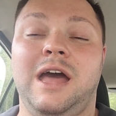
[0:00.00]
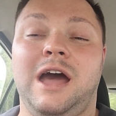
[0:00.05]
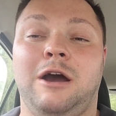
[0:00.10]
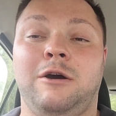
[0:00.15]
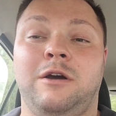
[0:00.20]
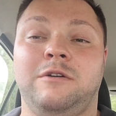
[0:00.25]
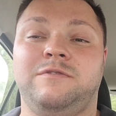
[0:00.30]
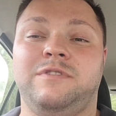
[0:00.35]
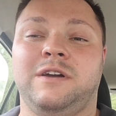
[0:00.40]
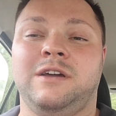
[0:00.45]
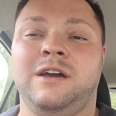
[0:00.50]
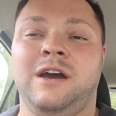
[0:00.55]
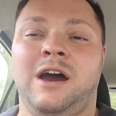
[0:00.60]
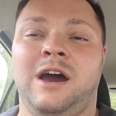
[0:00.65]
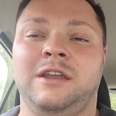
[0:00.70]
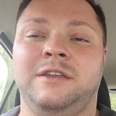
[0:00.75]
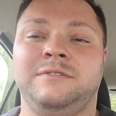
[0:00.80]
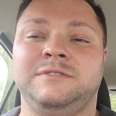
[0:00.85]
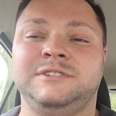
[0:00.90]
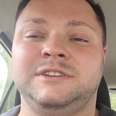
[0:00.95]
I went for
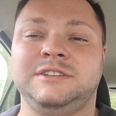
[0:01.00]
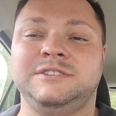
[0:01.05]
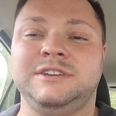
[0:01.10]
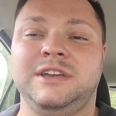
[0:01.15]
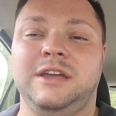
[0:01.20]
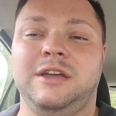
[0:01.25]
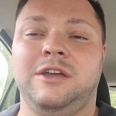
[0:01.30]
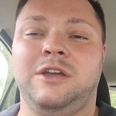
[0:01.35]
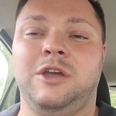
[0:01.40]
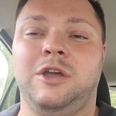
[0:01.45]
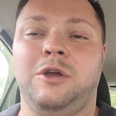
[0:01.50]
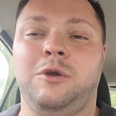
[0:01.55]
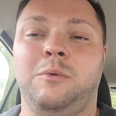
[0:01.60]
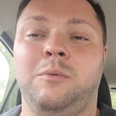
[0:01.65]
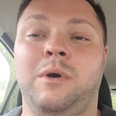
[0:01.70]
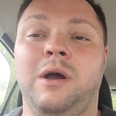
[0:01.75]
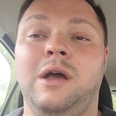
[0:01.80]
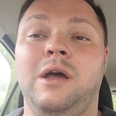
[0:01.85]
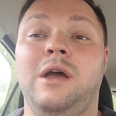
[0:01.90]
Cardiff City, who